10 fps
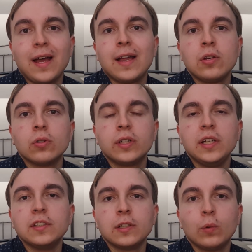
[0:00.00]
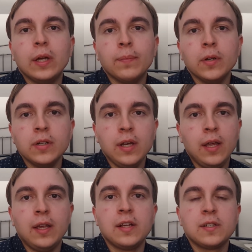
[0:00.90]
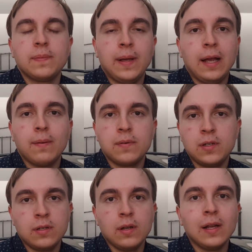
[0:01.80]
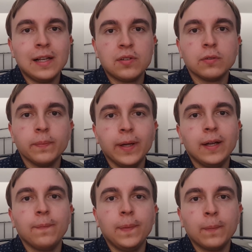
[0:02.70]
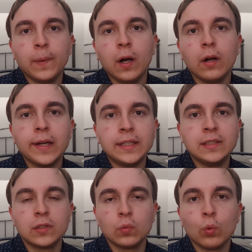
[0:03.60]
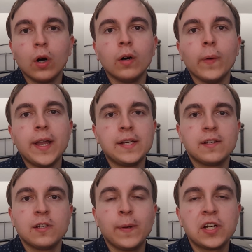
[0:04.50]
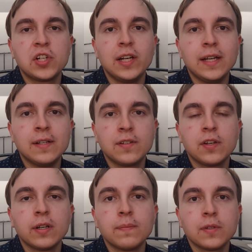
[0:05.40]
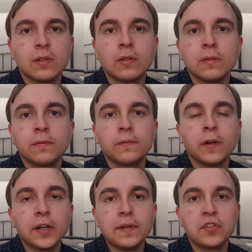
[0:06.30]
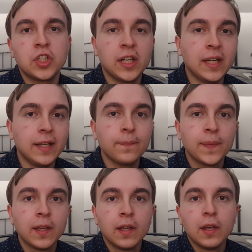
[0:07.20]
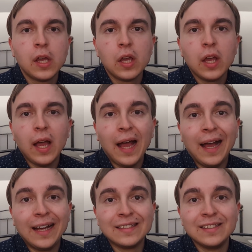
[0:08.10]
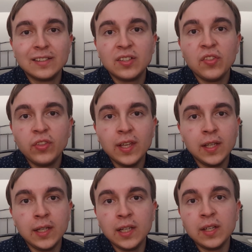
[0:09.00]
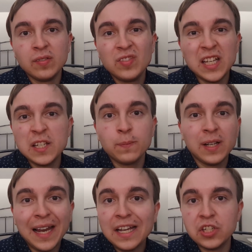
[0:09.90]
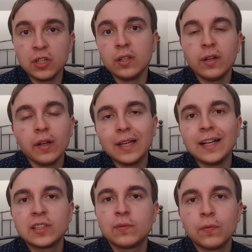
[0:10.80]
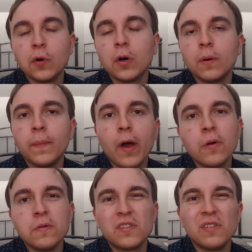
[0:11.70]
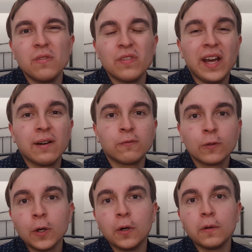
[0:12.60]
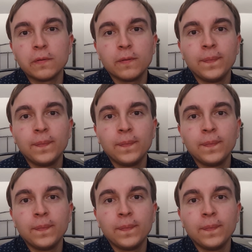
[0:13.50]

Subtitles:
that Nokia's equipment is perhaps a little bit behind Huawei's, especially in terms of 5G, and the displeasure, I guess, from O2 thereof.